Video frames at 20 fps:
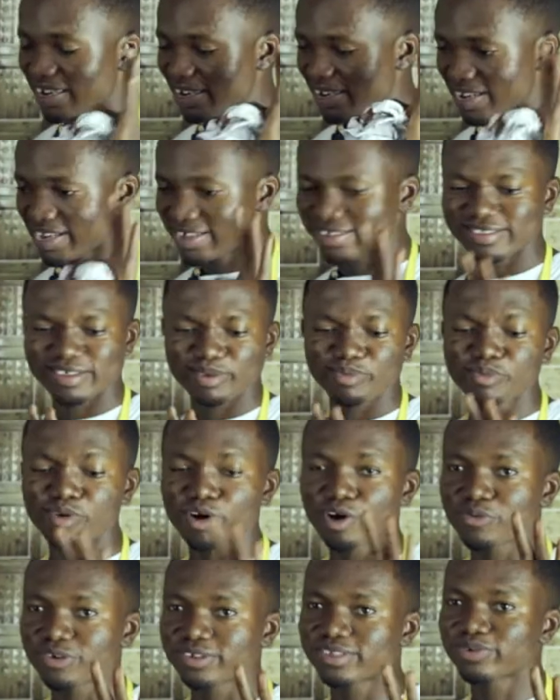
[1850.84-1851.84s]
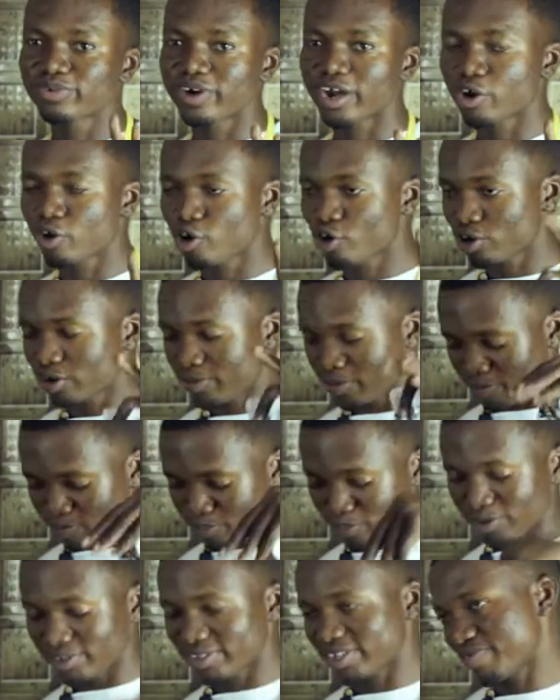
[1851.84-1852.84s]
That's the more reason why God
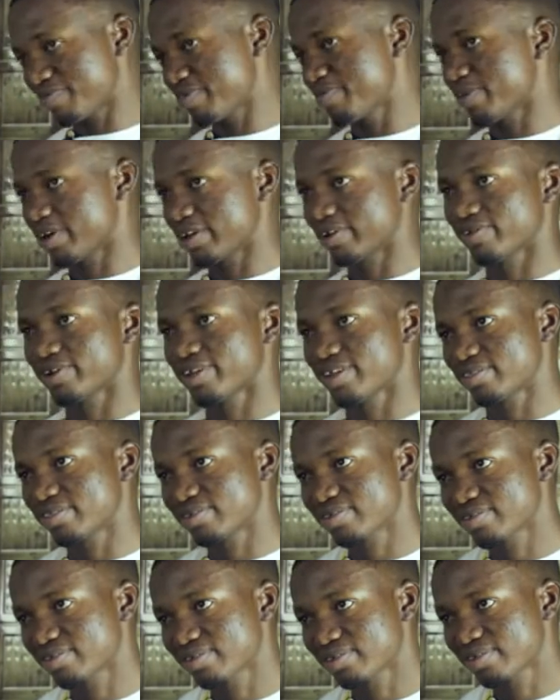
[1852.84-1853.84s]
put every man on earth.